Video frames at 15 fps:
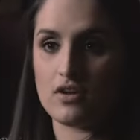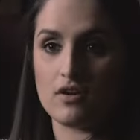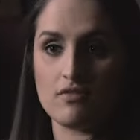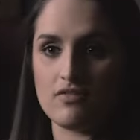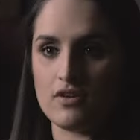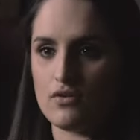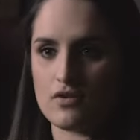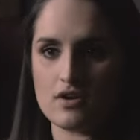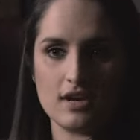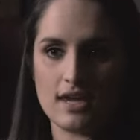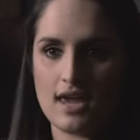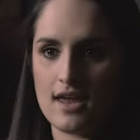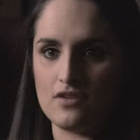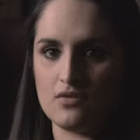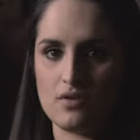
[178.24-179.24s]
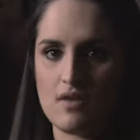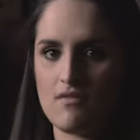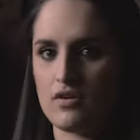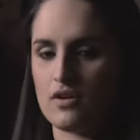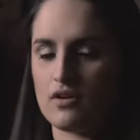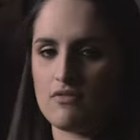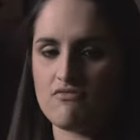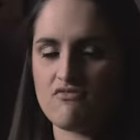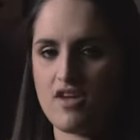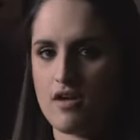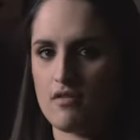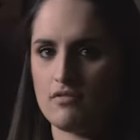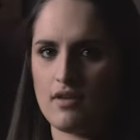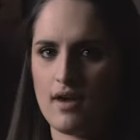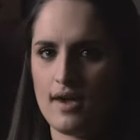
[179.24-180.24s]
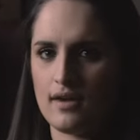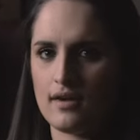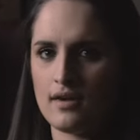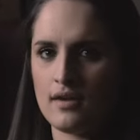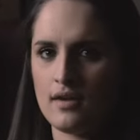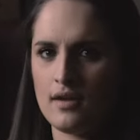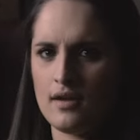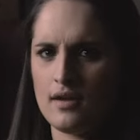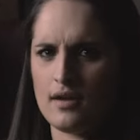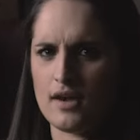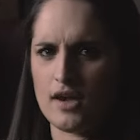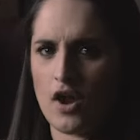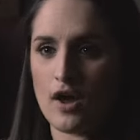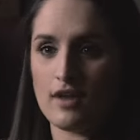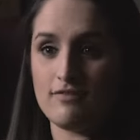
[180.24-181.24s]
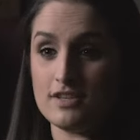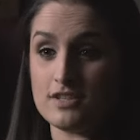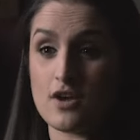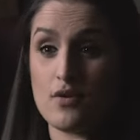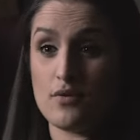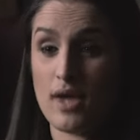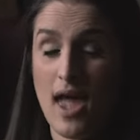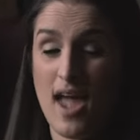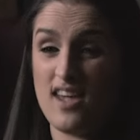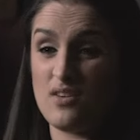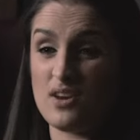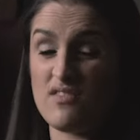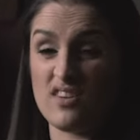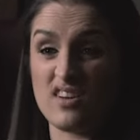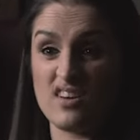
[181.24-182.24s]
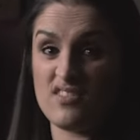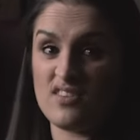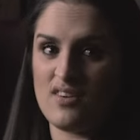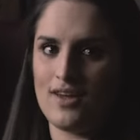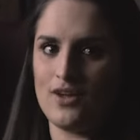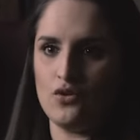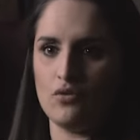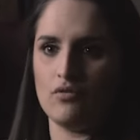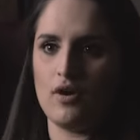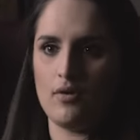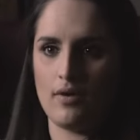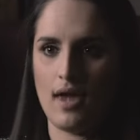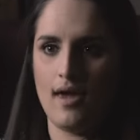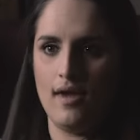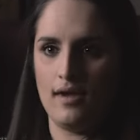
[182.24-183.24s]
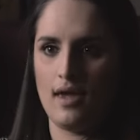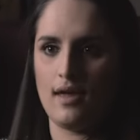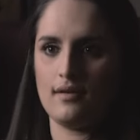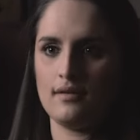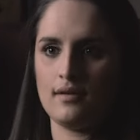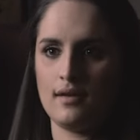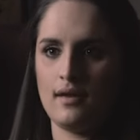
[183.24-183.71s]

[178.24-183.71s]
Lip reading: going to feel good again. You're never going to feel like life is okay. You're never going to feel like you're okay again.